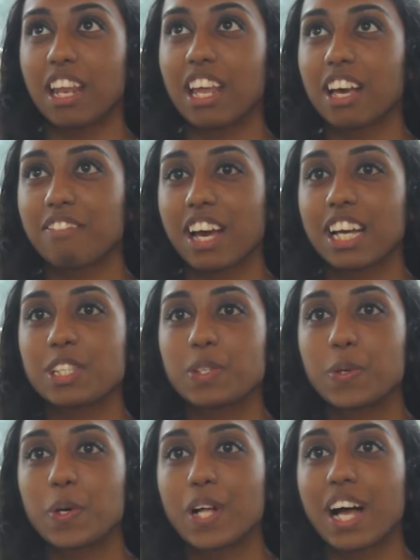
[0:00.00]
the beginning of high
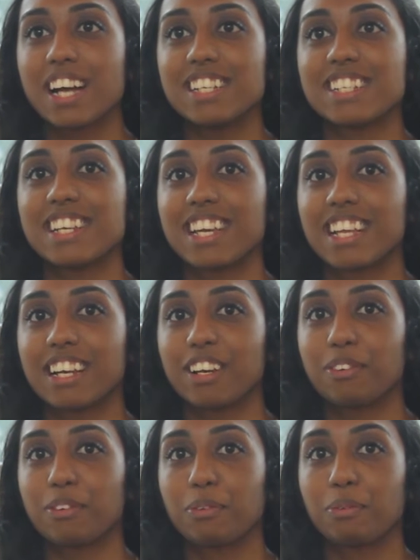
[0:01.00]
school, I didn't
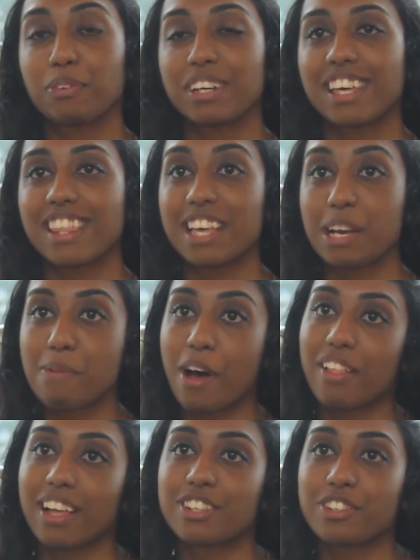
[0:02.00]
really think
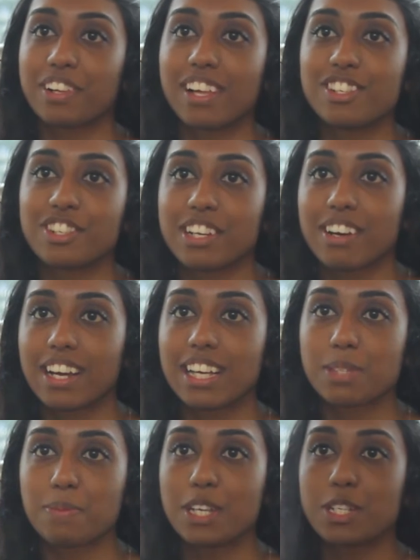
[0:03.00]
about electrical engineering
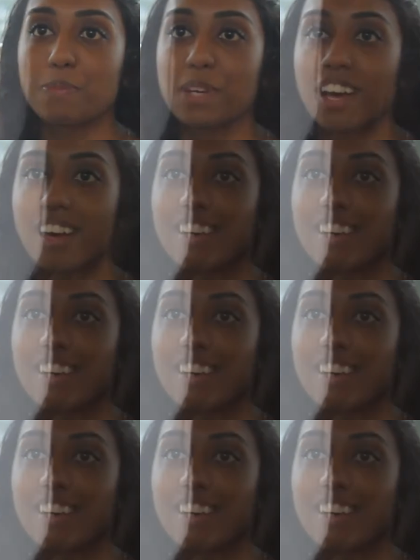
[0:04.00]
as much